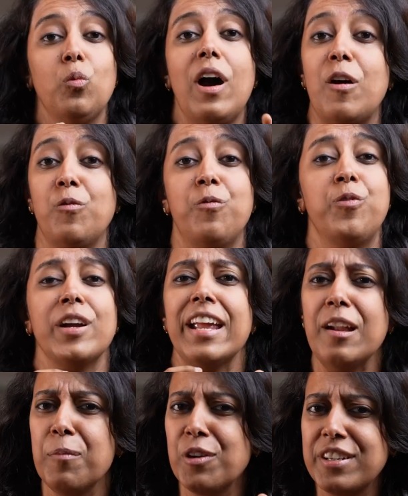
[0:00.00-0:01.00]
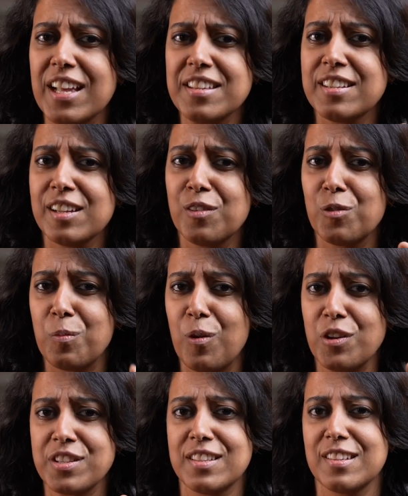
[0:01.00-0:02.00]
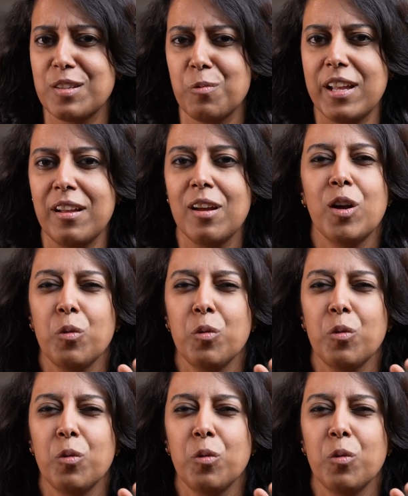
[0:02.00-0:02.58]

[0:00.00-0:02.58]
Wow, forget about testing robots this way.